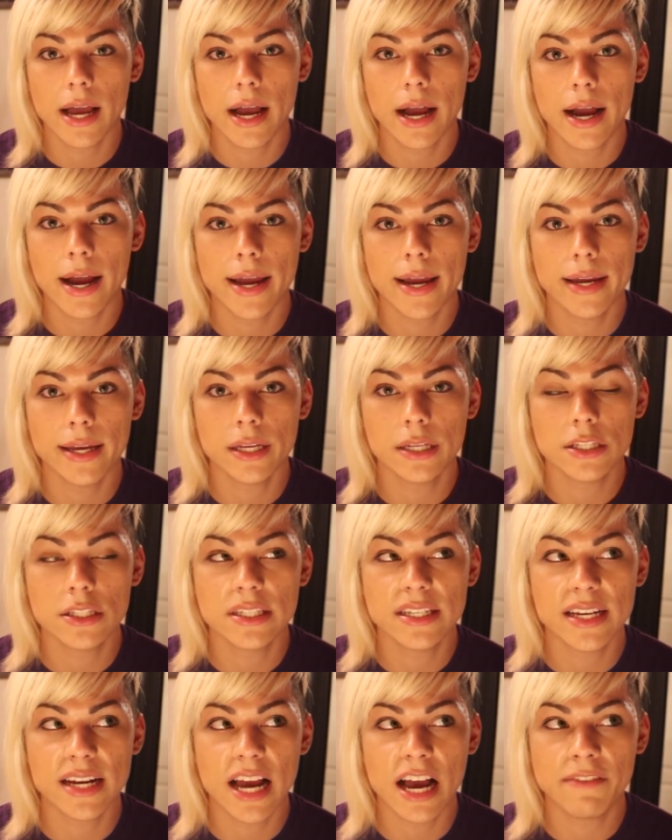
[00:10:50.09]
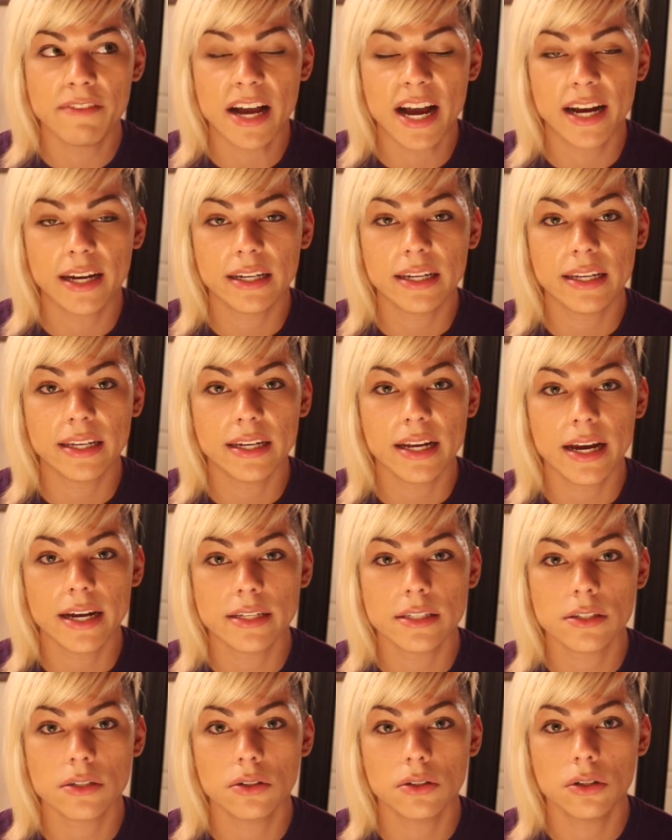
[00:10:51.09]
I did have acne in
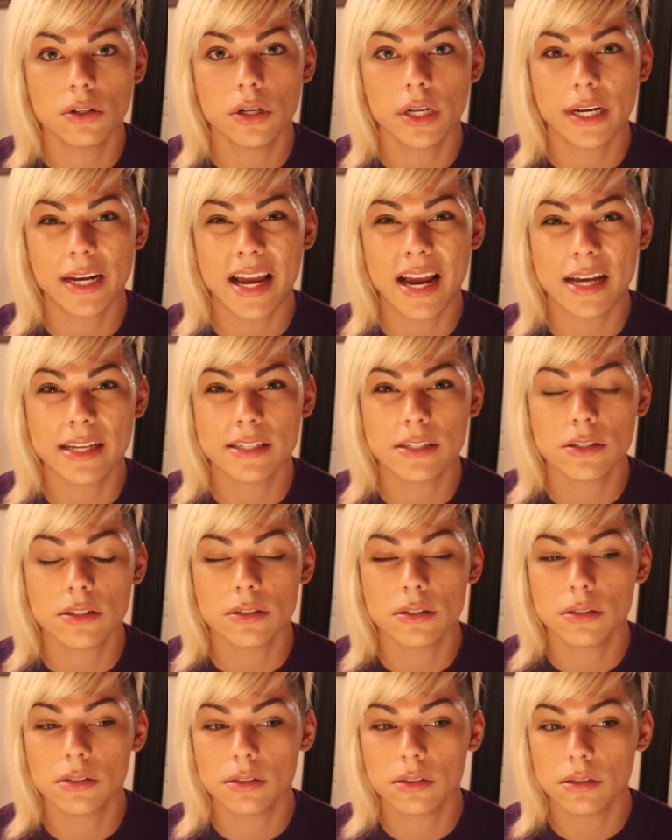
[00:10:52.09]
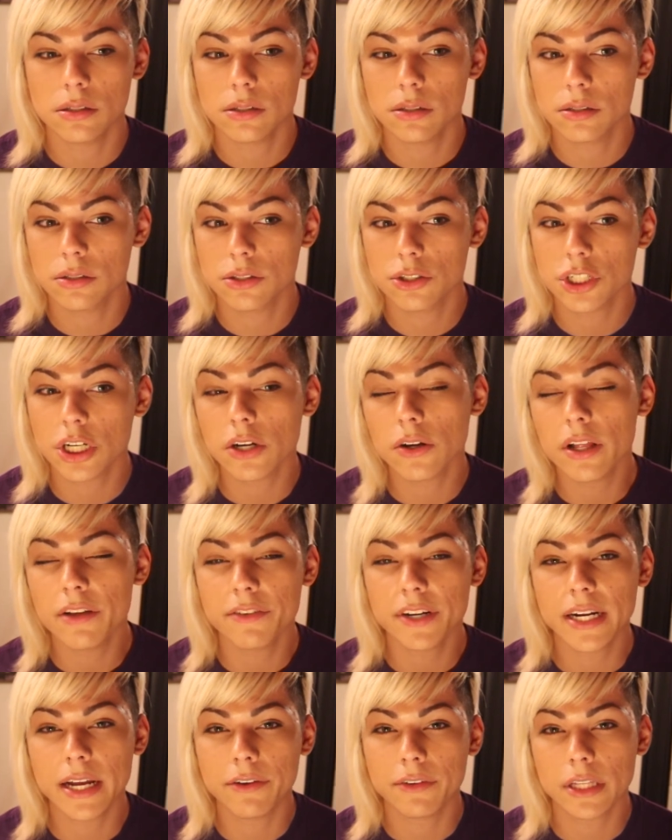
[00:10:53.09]
high school and I still struggle
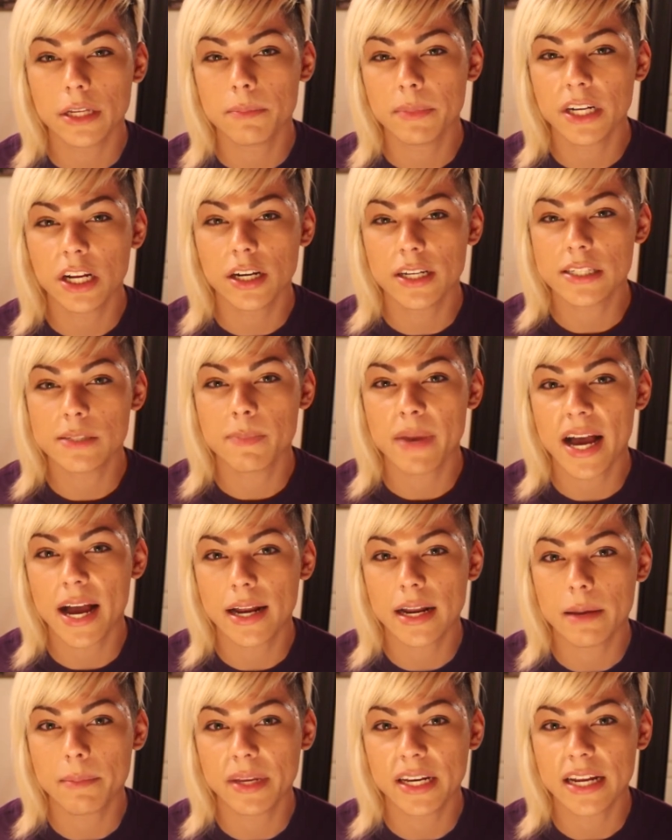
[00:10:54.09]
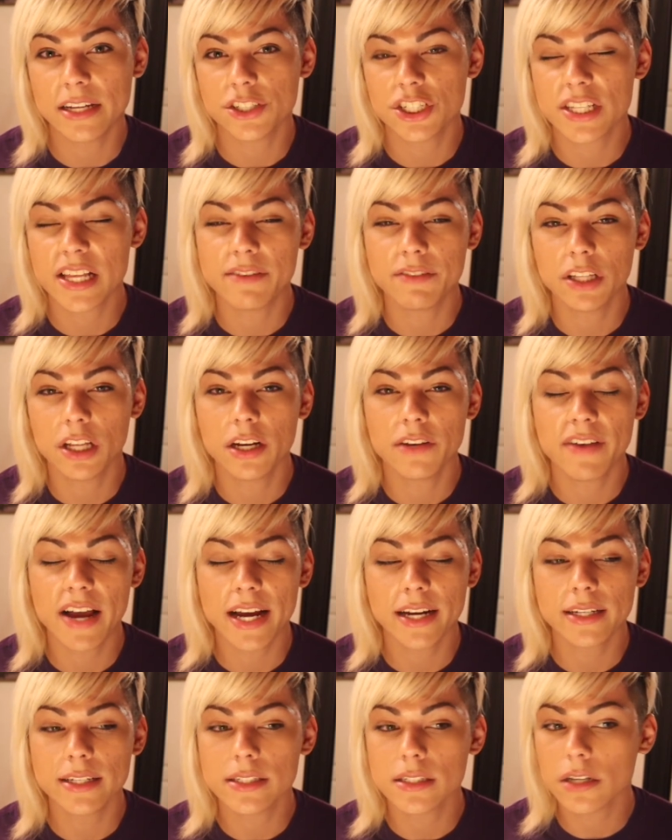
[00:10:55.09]
every now and then, but not as bad. I mean, I just have a lot of
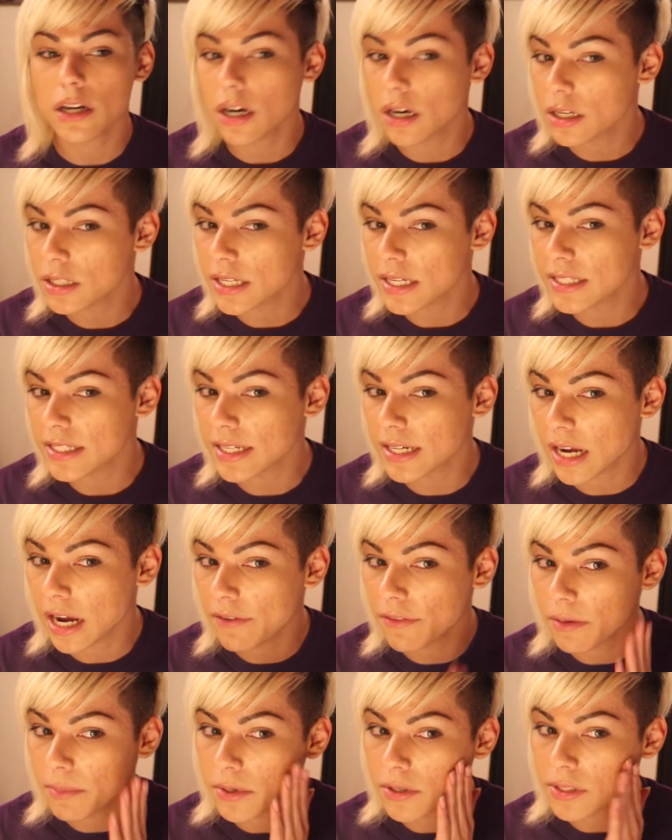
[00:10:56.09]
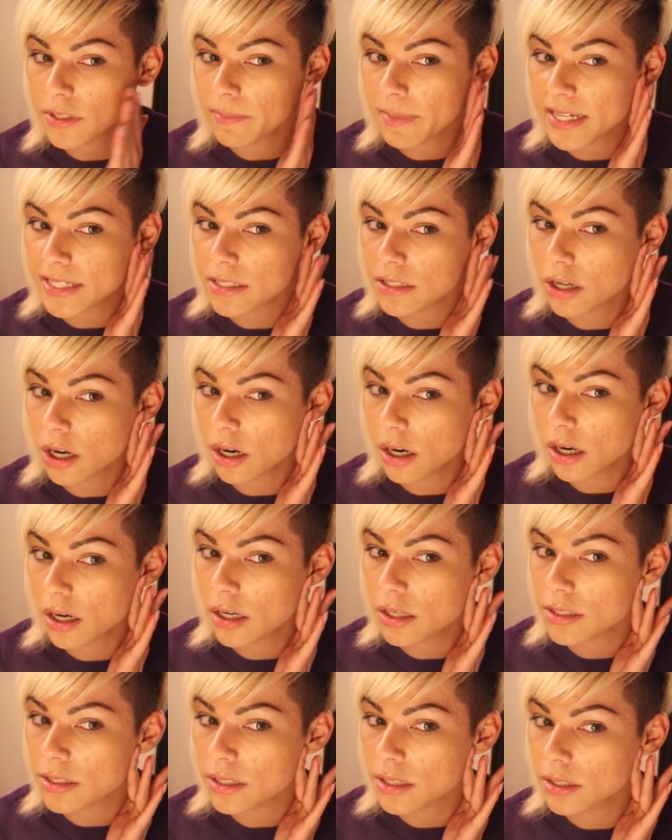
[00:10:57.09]
acne scars. It did cover most of my
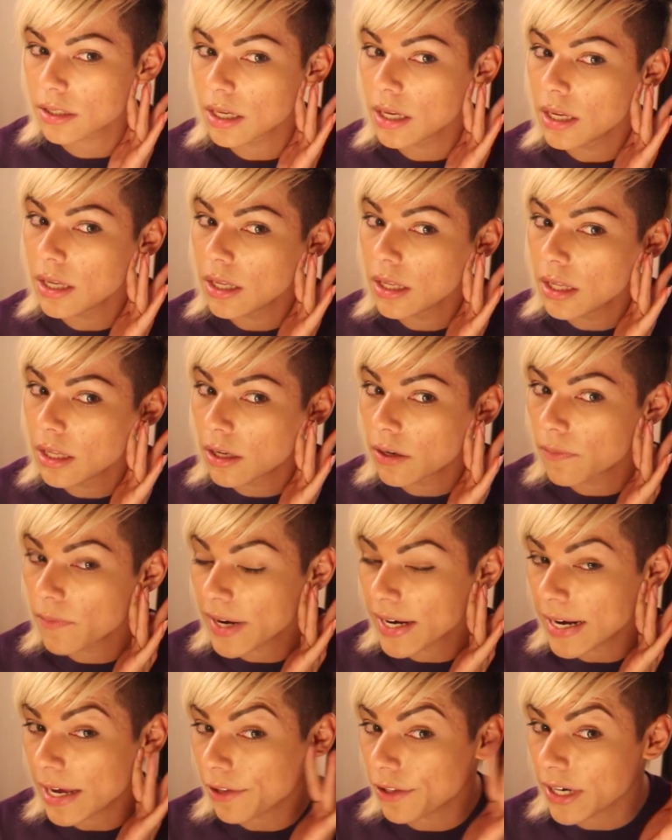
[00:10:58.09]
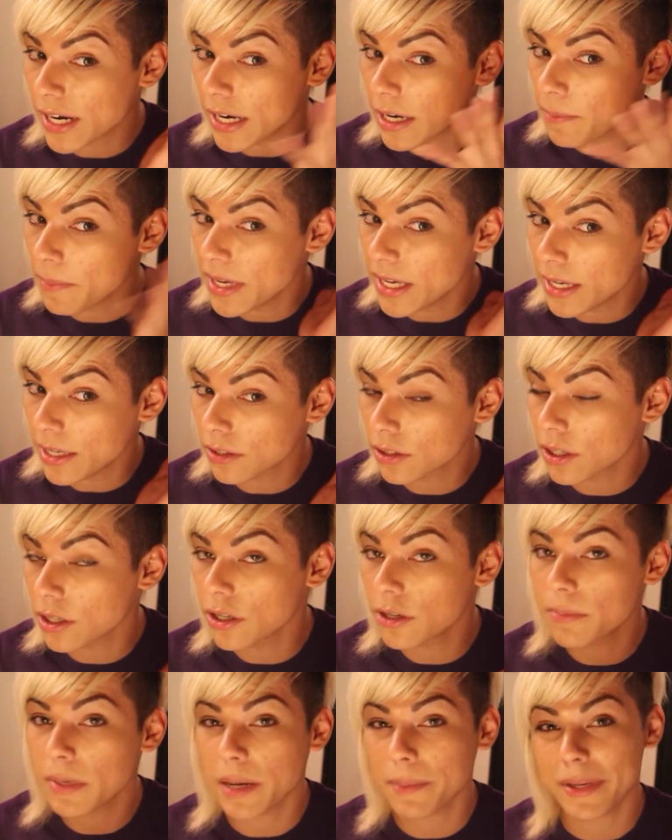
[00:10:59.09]
scars. Right now they're kind of peeking
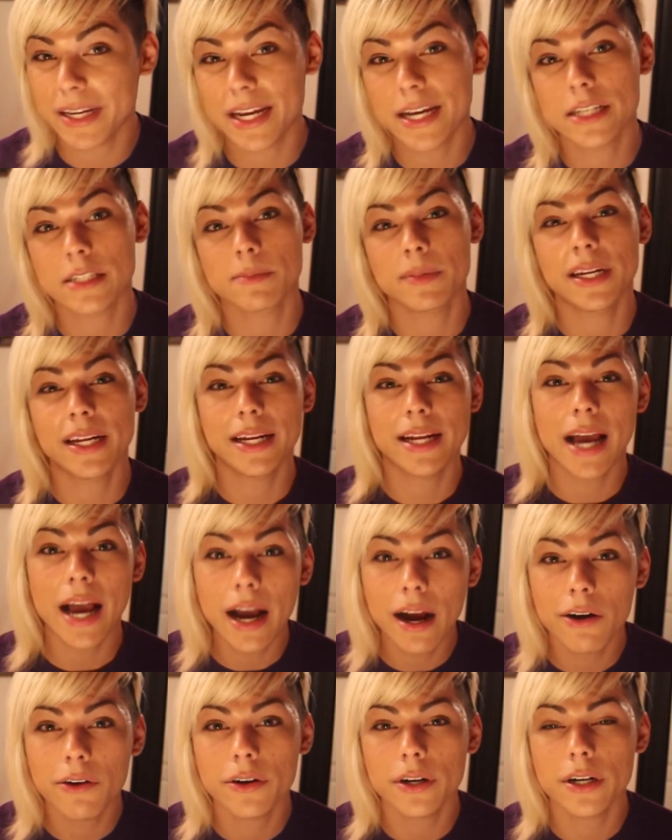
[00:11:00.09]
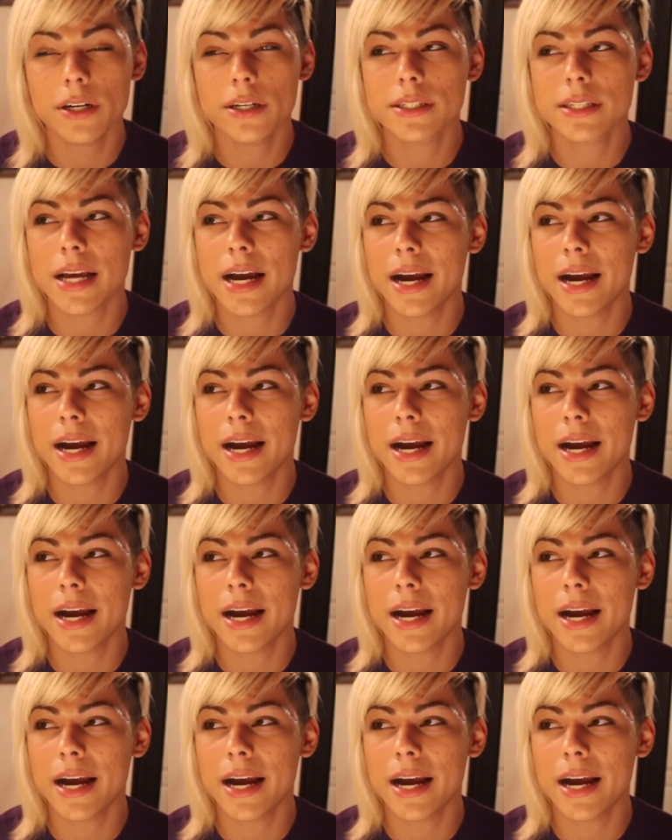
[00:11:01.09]
through, but I mean, it has been 8 hours.